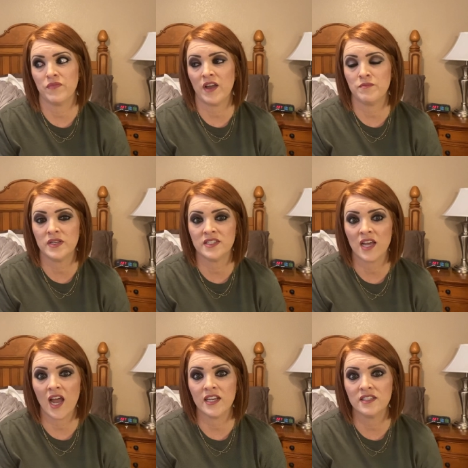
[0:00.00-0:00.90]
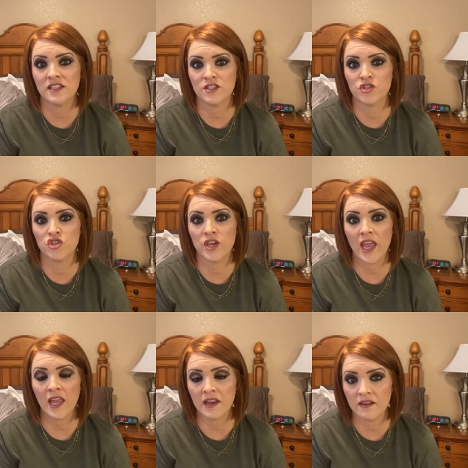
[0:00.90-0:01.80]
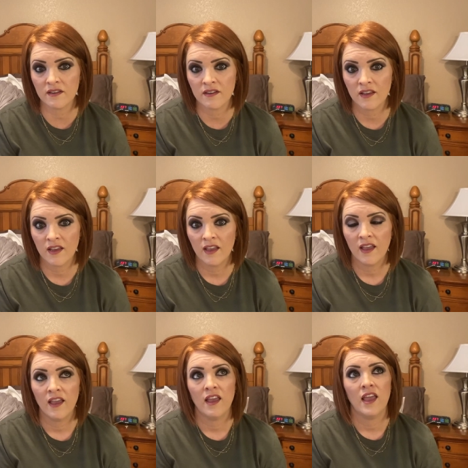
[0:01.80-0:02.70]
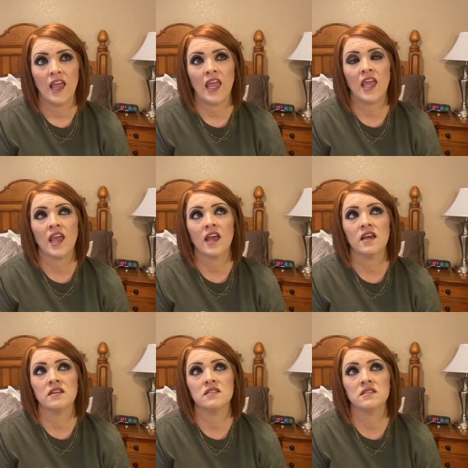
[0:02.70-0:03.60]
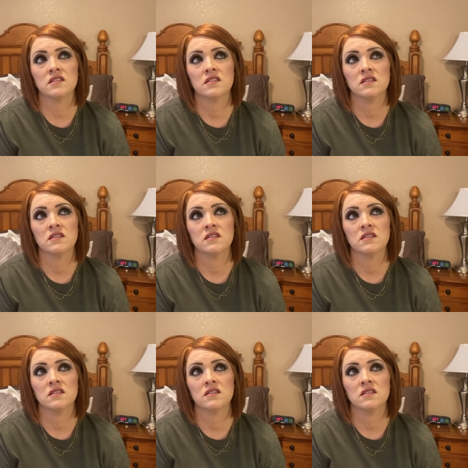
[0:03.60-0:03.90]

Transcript: I've been tied to this chain and